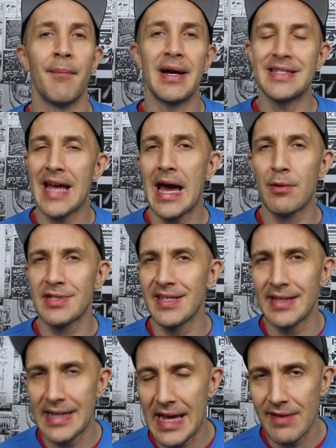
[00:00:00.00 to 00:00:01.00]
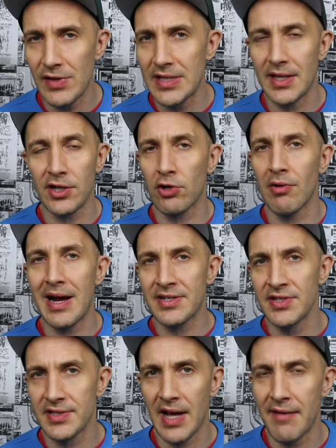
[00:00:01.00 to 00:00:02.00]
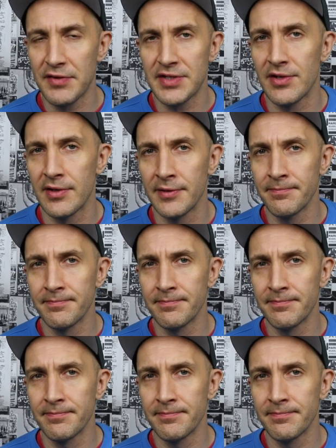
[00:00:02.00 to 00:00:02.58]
My dad was in the Navy and then a corrections officer.